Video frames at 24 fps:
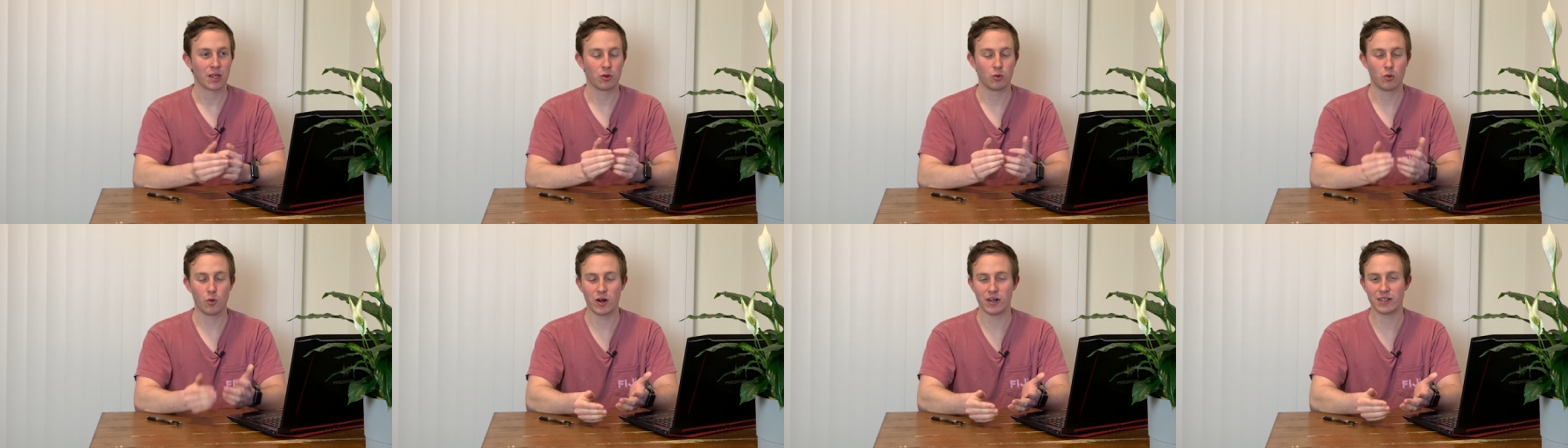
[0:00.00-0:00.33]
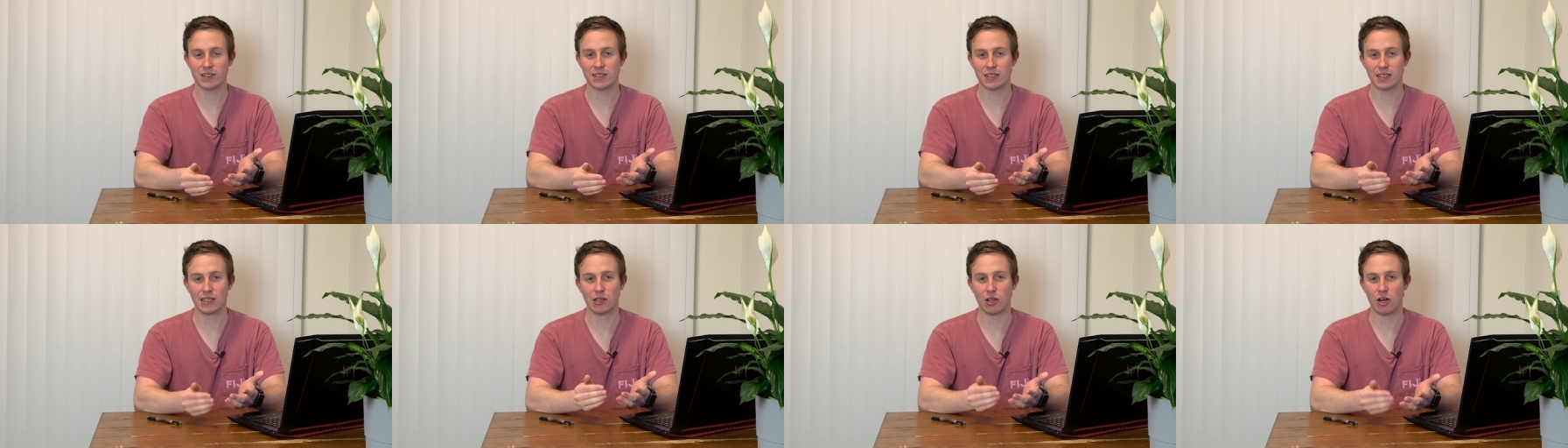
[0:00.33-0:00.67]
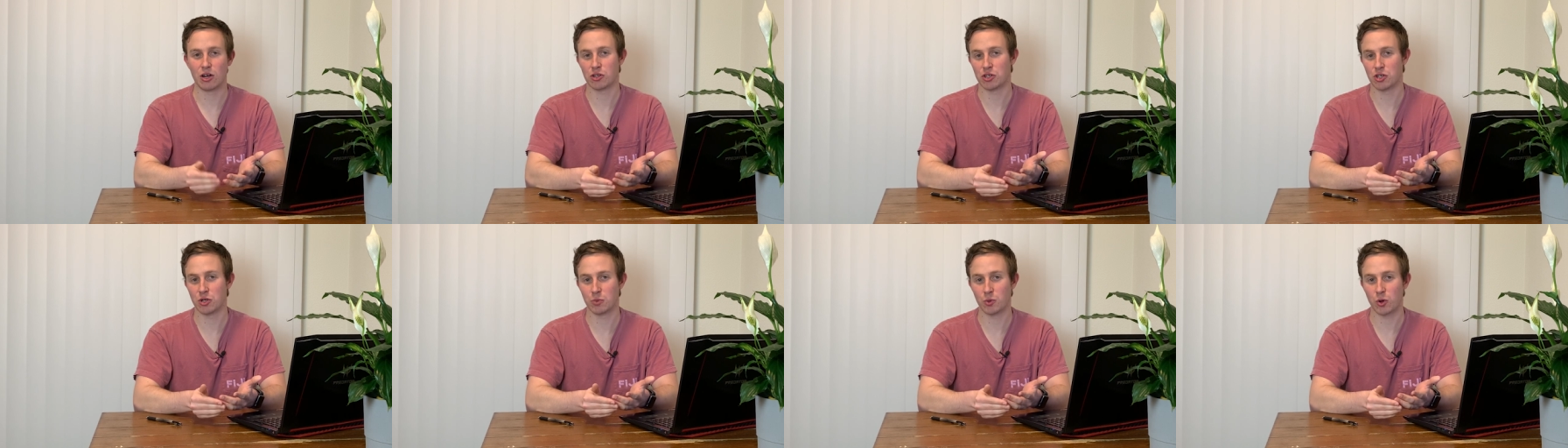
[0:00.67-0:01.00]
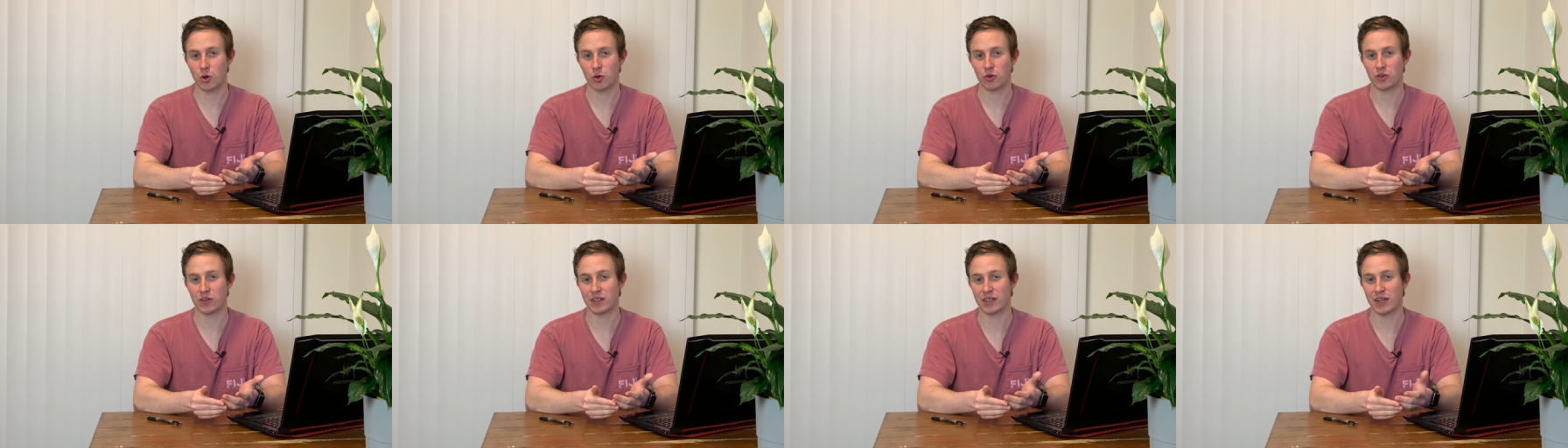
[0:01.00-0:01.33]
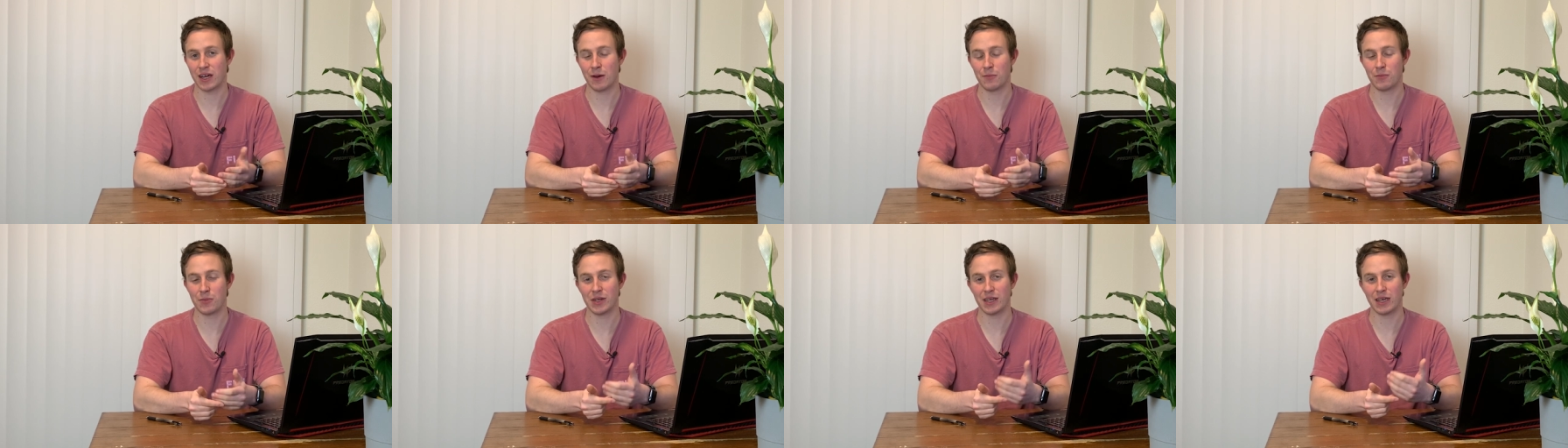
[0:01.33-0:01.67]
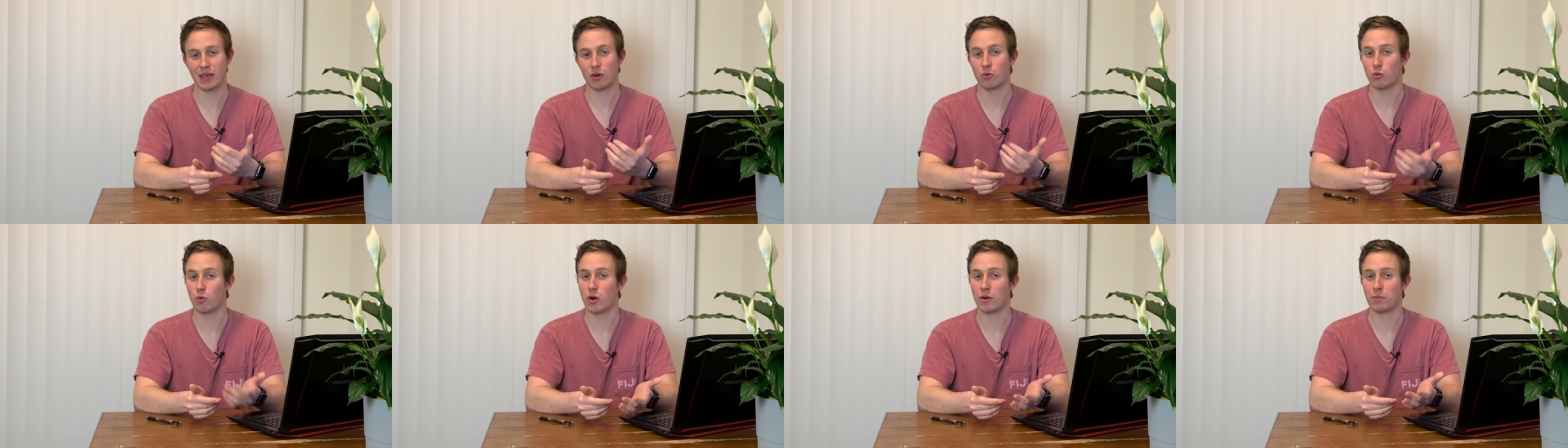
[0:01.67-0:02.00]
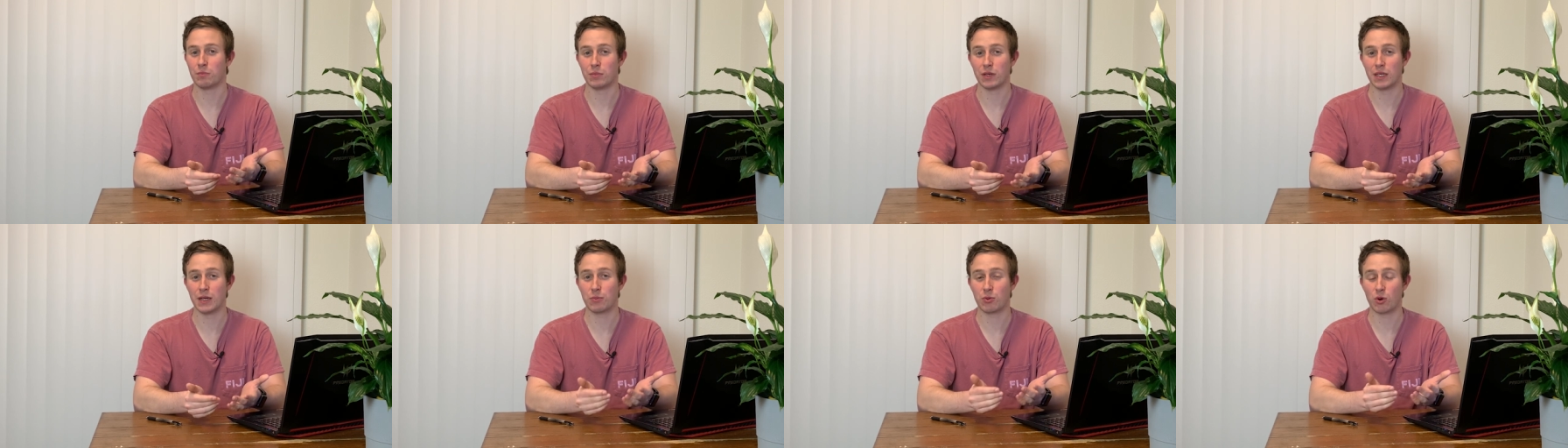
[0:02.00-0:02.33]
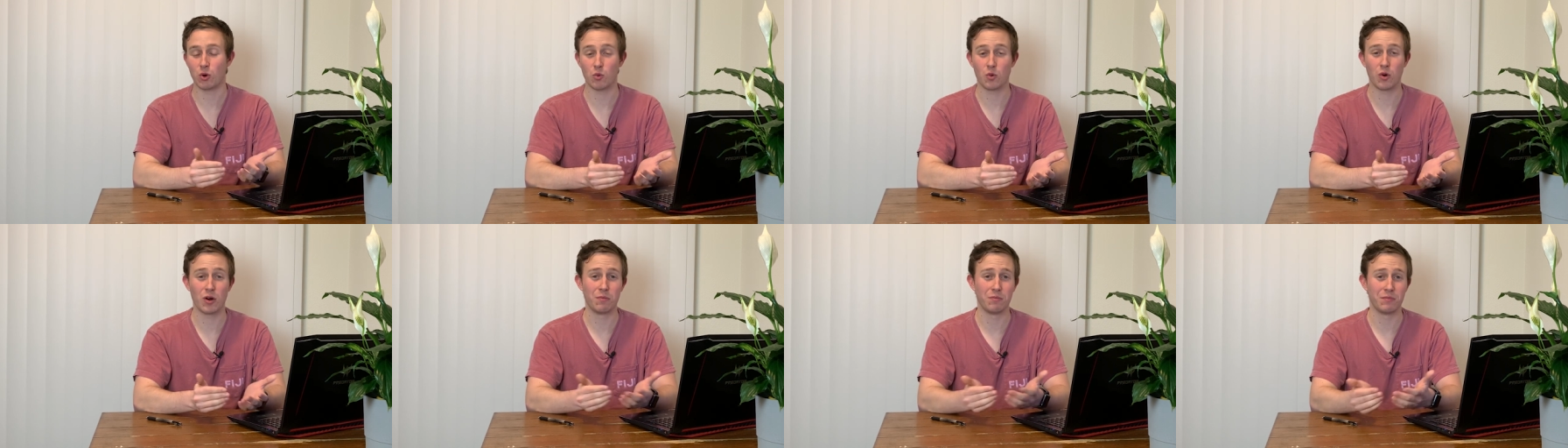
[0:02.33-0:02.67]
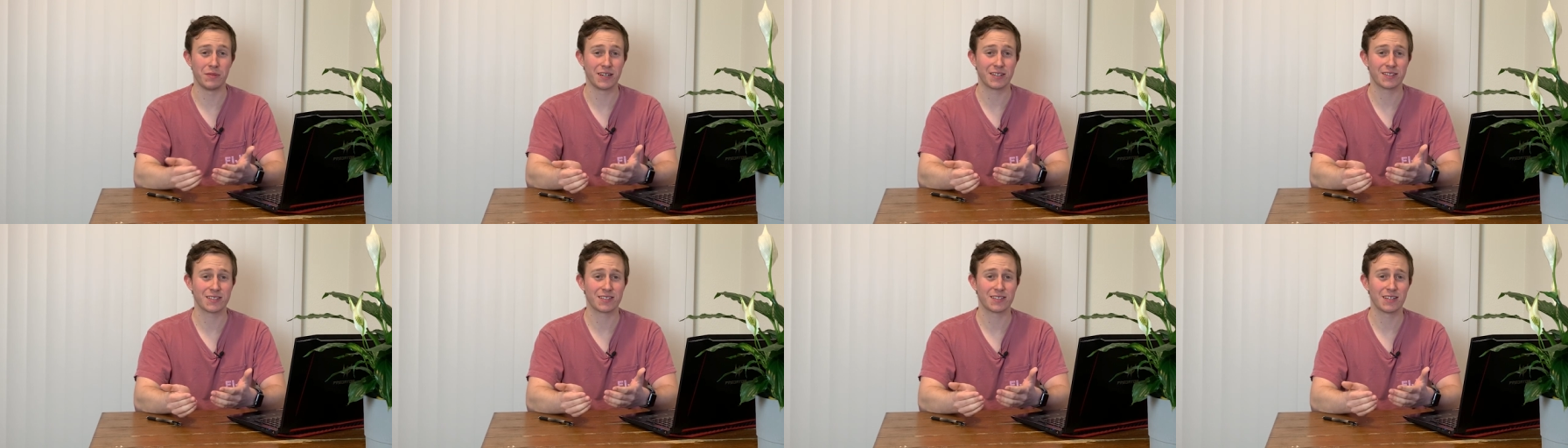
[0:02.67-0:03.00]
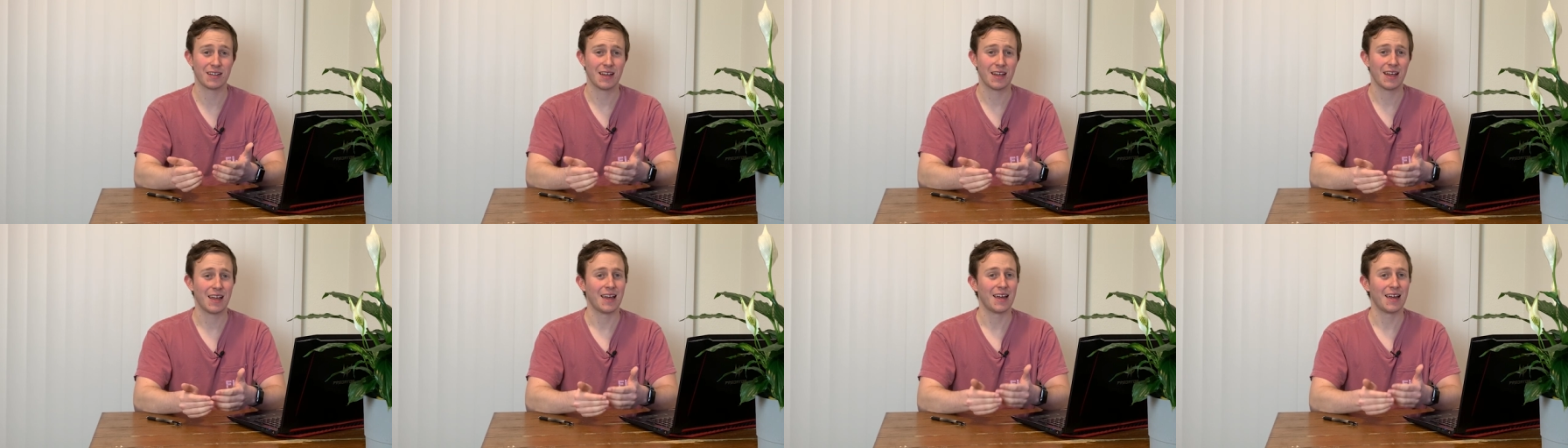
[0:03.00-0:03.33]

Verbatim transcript: We want to see the long-term growth of the company, and one blip or one miss